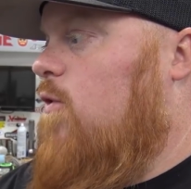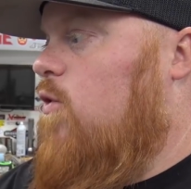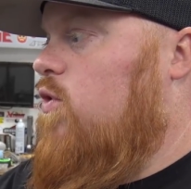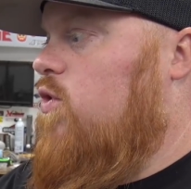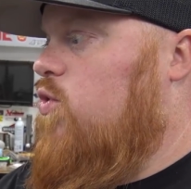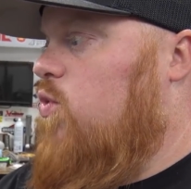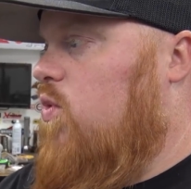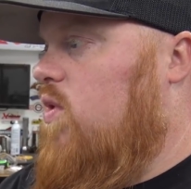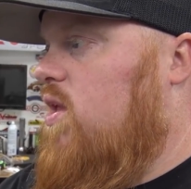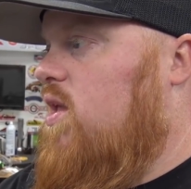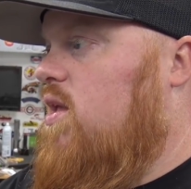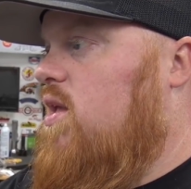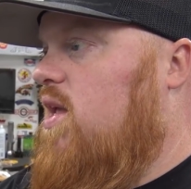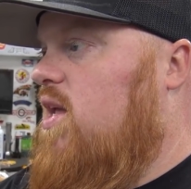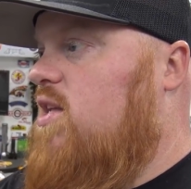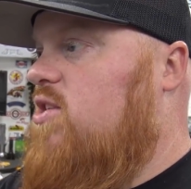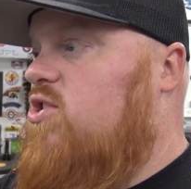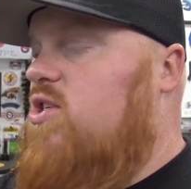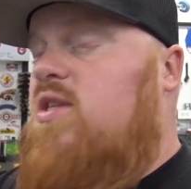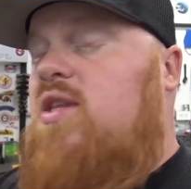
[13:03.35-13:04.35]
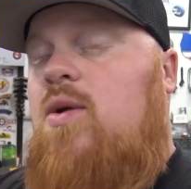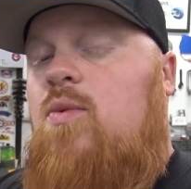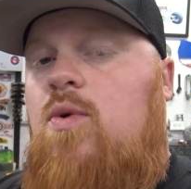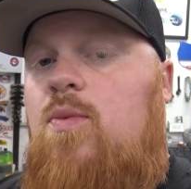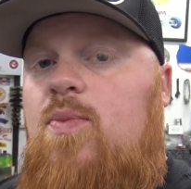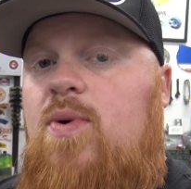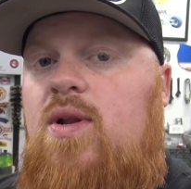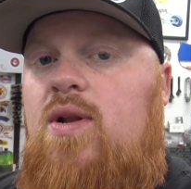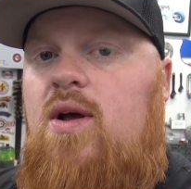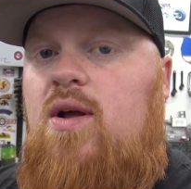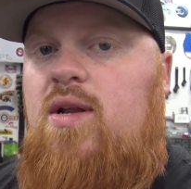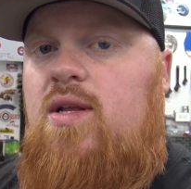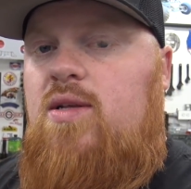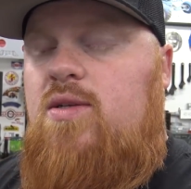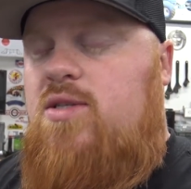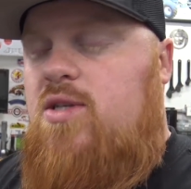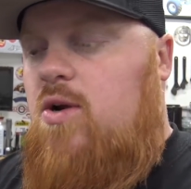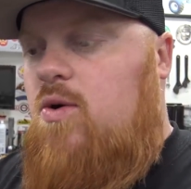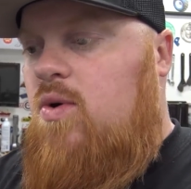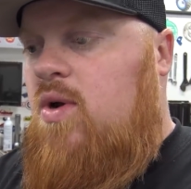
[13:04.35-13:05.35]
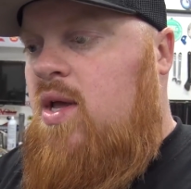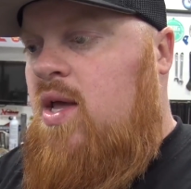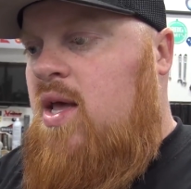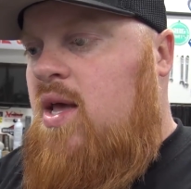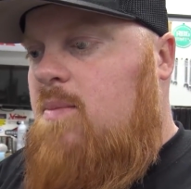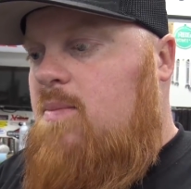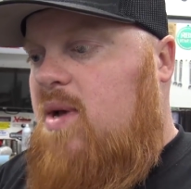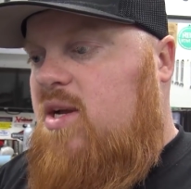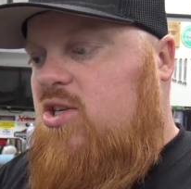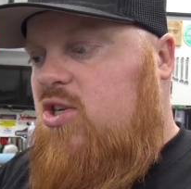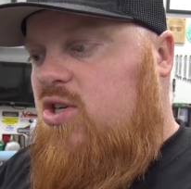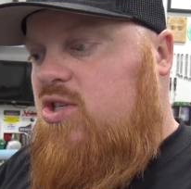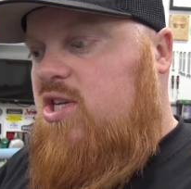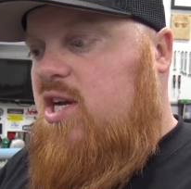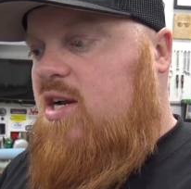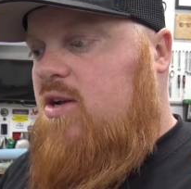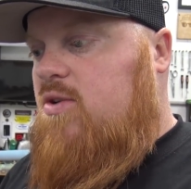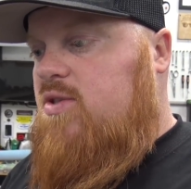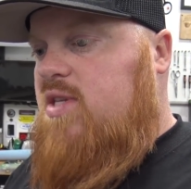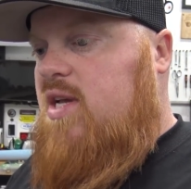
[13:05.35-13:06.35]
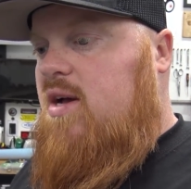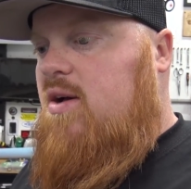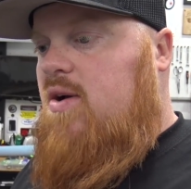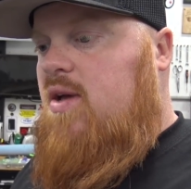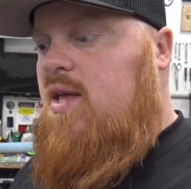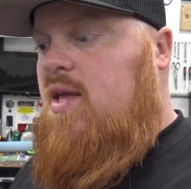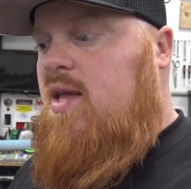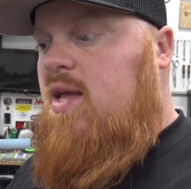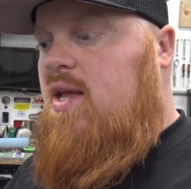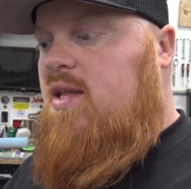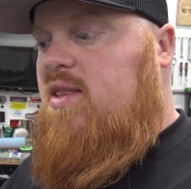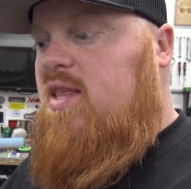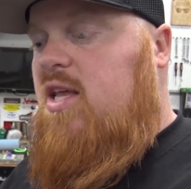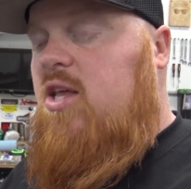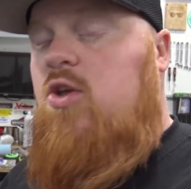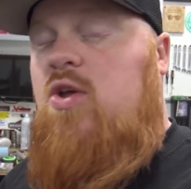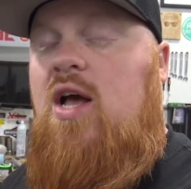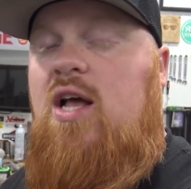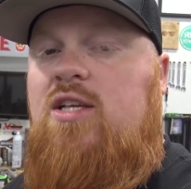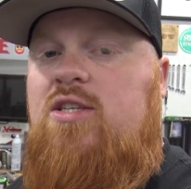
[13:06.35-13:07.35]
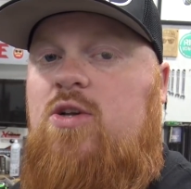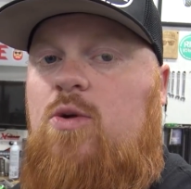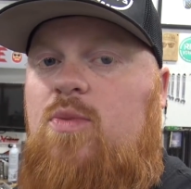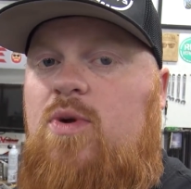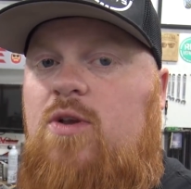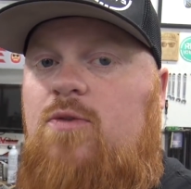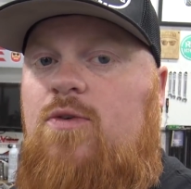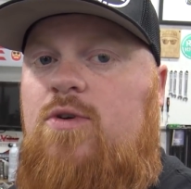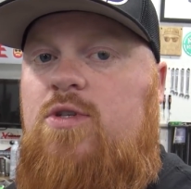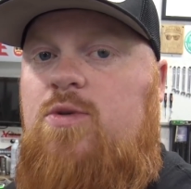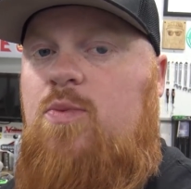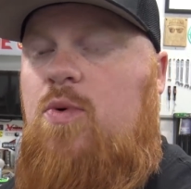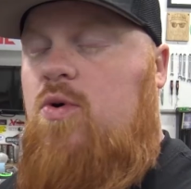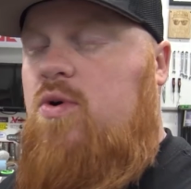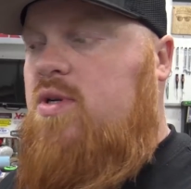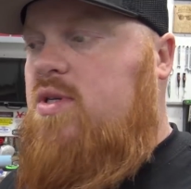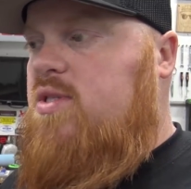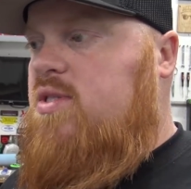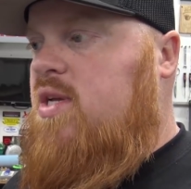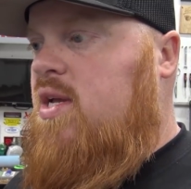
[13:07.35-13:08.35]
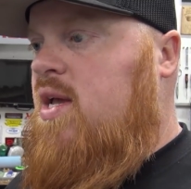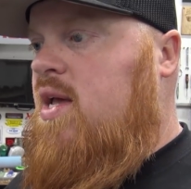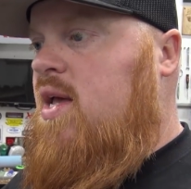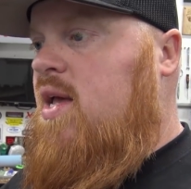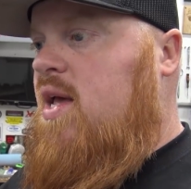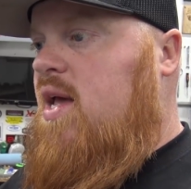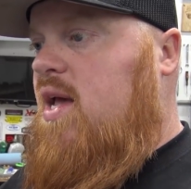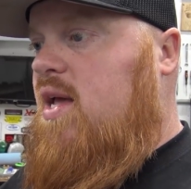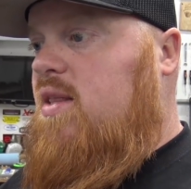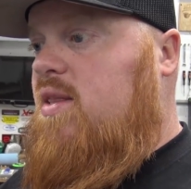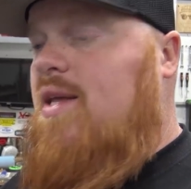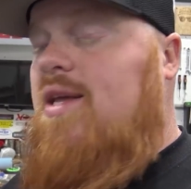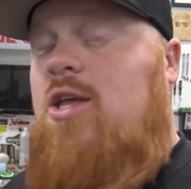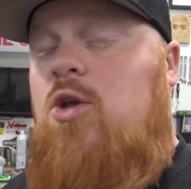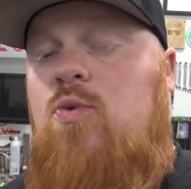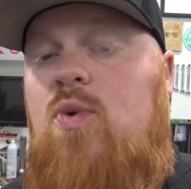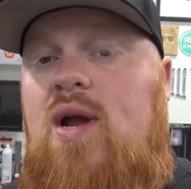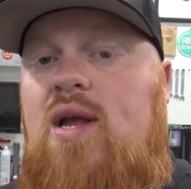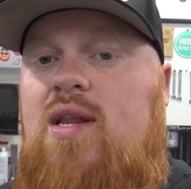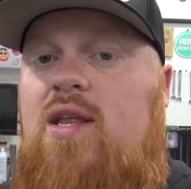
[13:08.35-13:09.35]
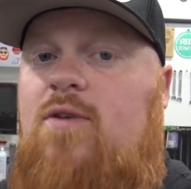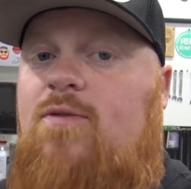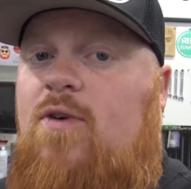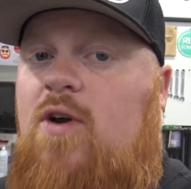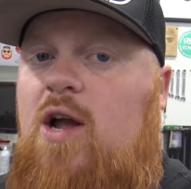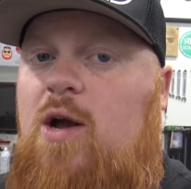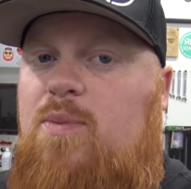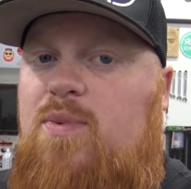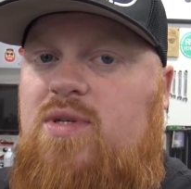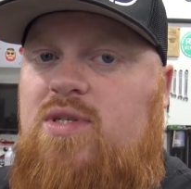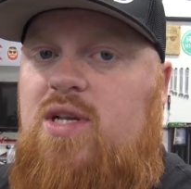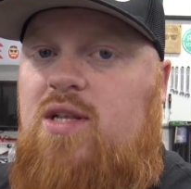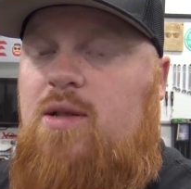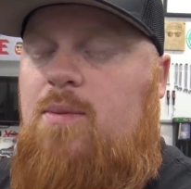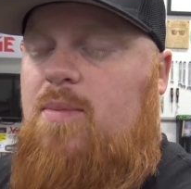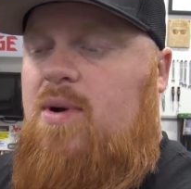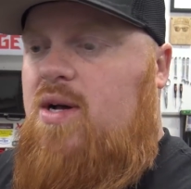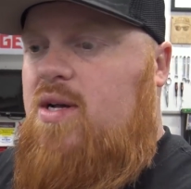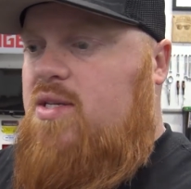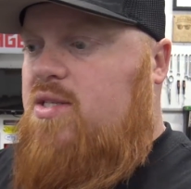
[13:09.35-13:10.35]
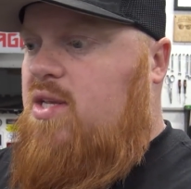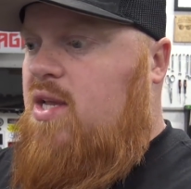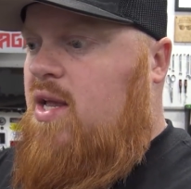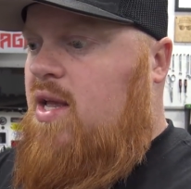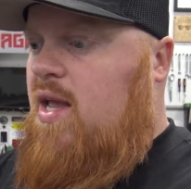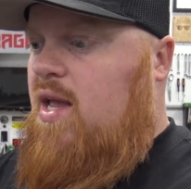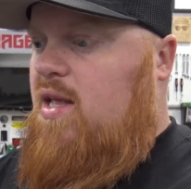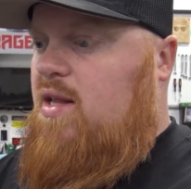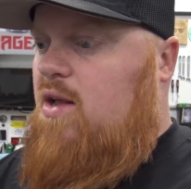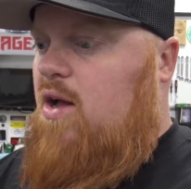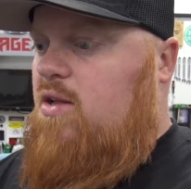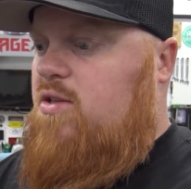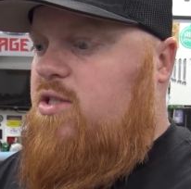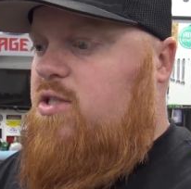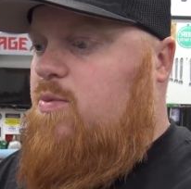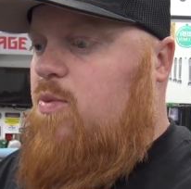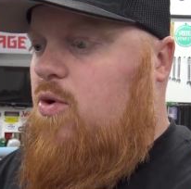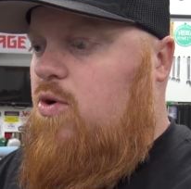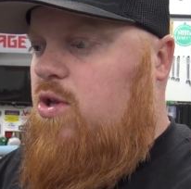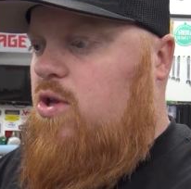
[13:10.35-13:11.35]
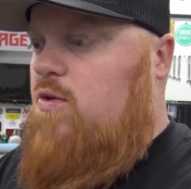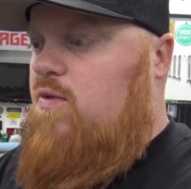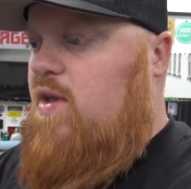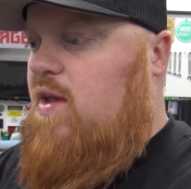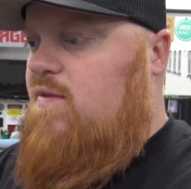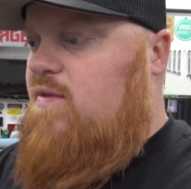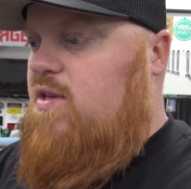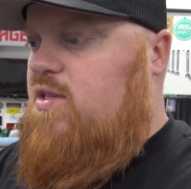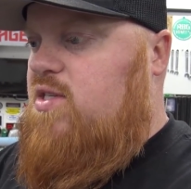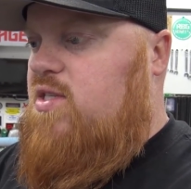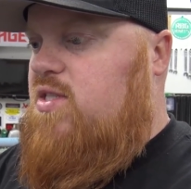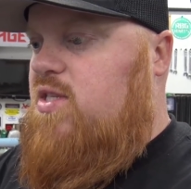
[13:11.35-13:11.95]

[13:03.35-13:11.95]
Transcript: four twenty engine that we're putting on it. So make sure to check those out, and thank you guys so much for supporting us, and thank you Randy for helping us on the bus and all the support you've given us.